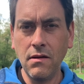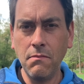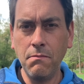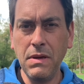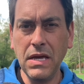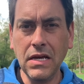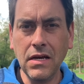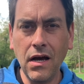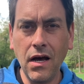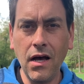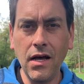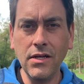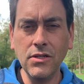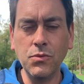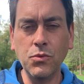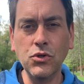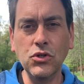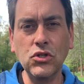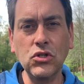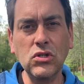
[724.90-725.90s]

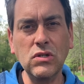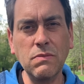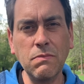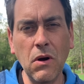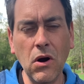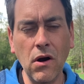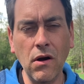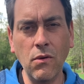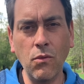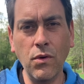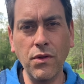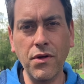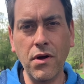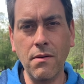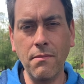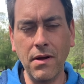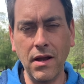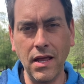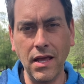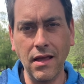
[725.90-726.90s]
because we're smart with our
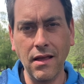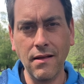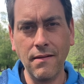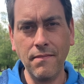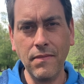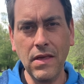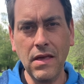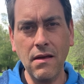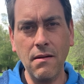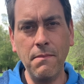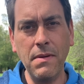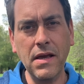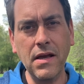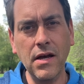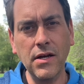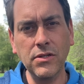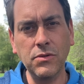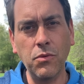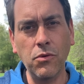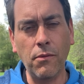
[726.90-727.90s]
money,
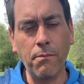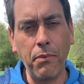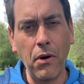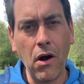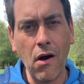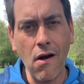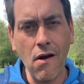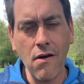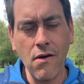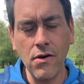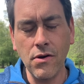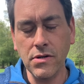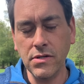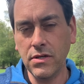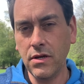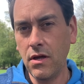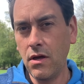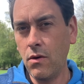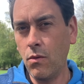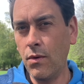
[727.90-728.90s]
because we're
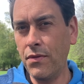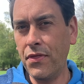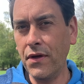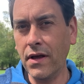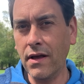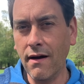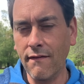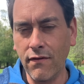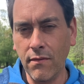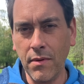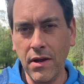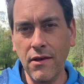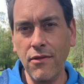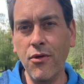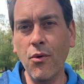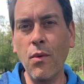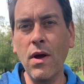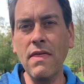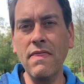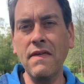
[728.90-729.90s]
partners with the government
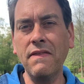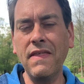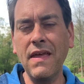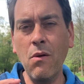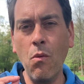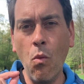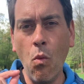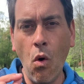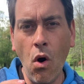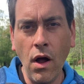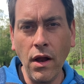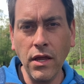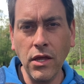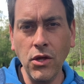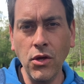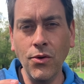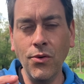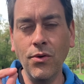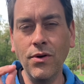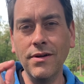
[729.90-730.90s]
the way that they want
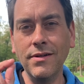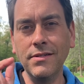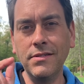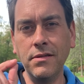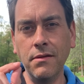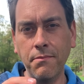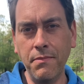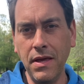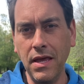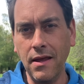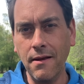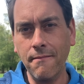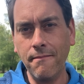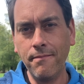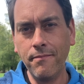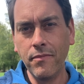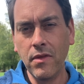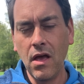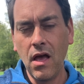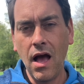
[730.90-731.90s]
you to be.
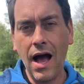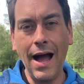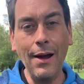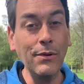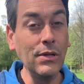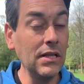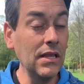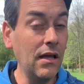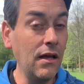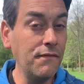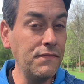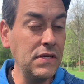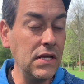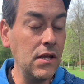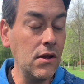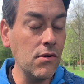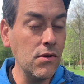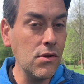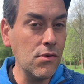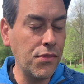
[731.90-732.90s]
I would love to
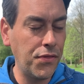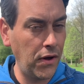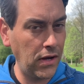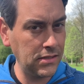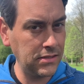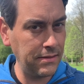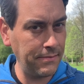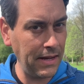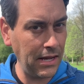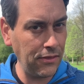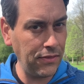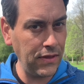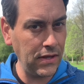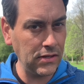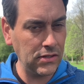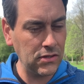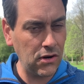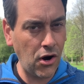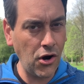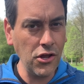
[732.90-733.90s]
hear your thoughts about
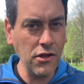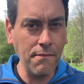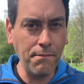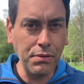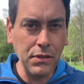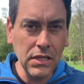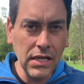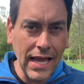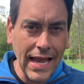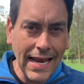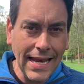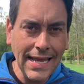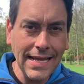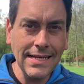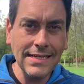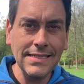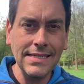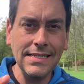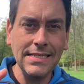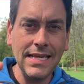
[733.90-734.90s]
this. Are you
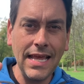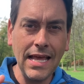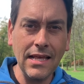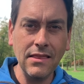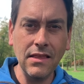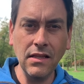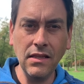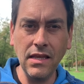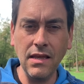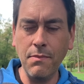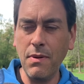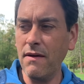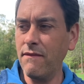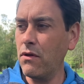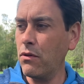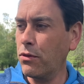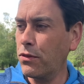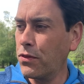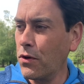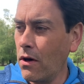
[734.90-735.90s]
planning to take the leap? Have
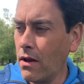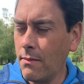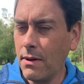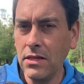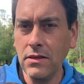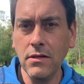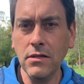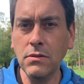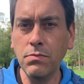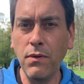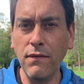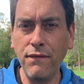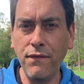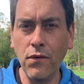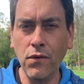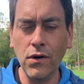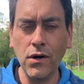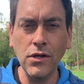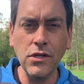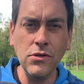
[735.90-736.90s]
you thought about this
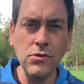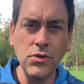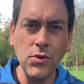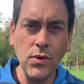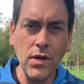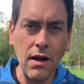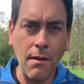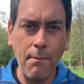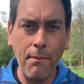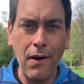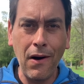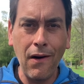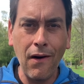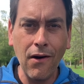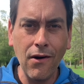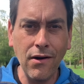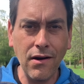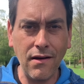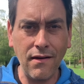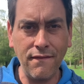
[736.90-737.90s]
before? Are you doing a
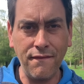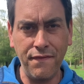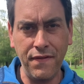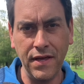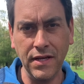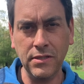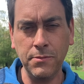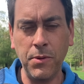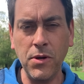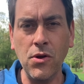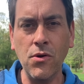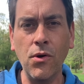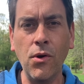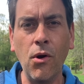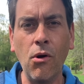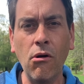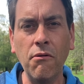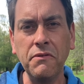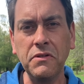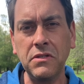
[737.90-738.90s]
part of this, but you're
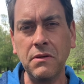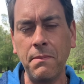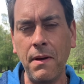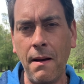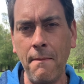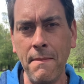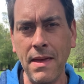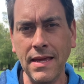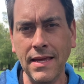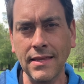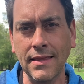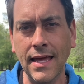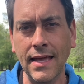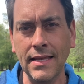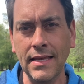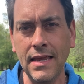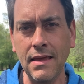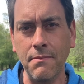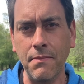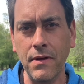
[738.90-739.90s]
nervous about making that
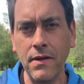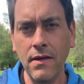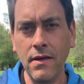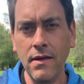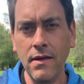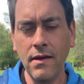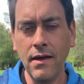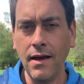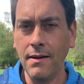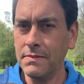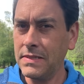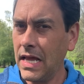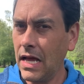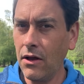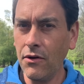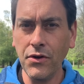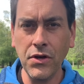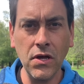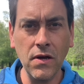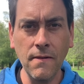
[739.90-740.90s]
leap? I'm
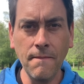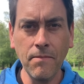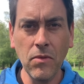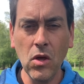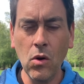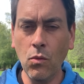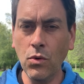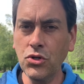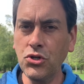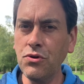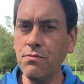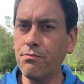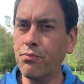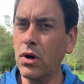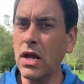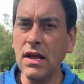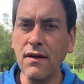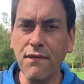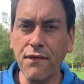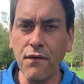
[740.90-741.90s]
telling you, once you
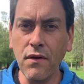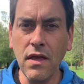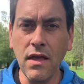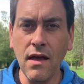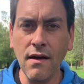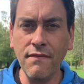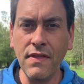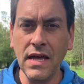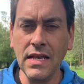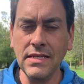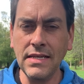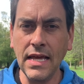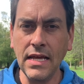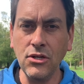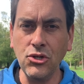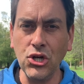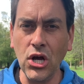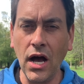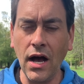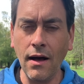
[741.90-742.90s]
break free of that day
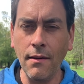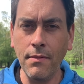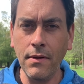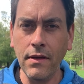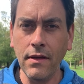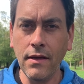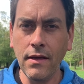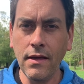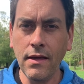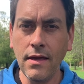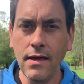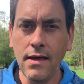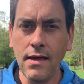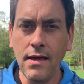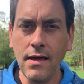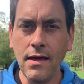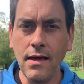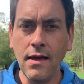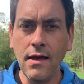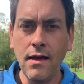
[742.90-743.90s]
job,
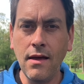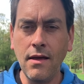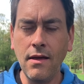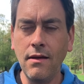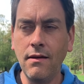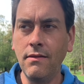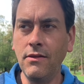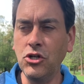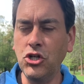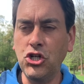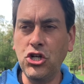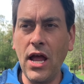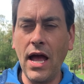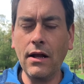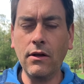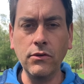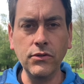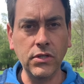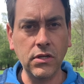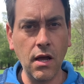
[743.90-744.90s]
the
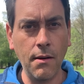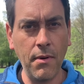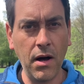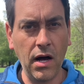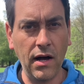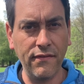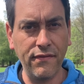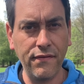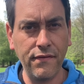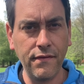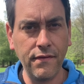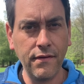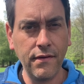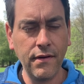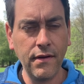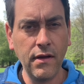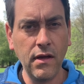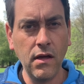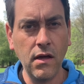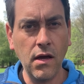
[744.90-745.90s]
shackles come off
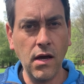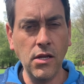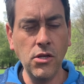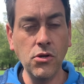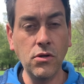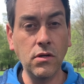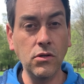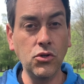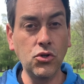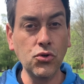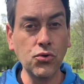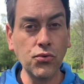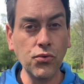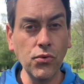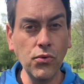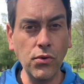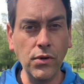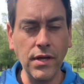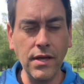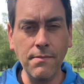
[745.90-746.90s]
and you can
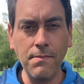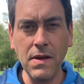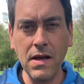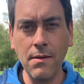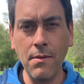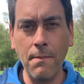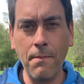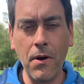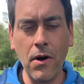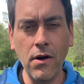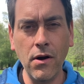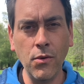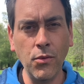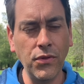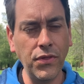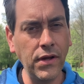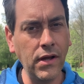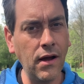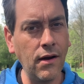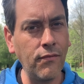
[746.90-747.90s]
truly become a partner
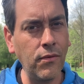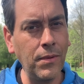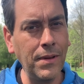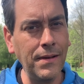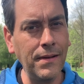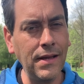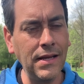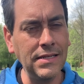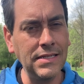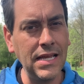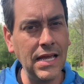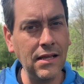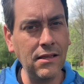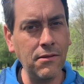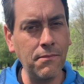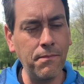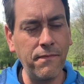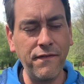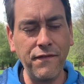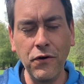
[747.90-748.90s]
with the government and take
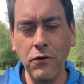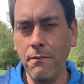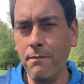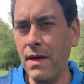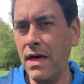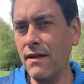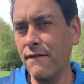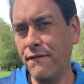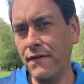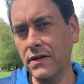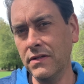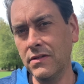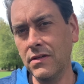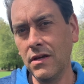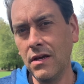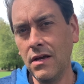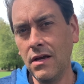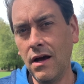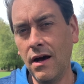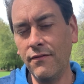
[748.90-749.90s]
the full benefits
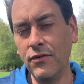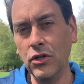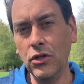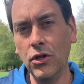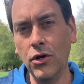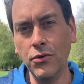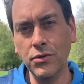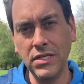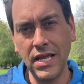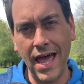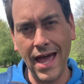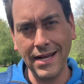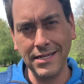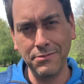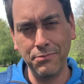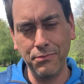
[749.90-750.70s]
of a low tax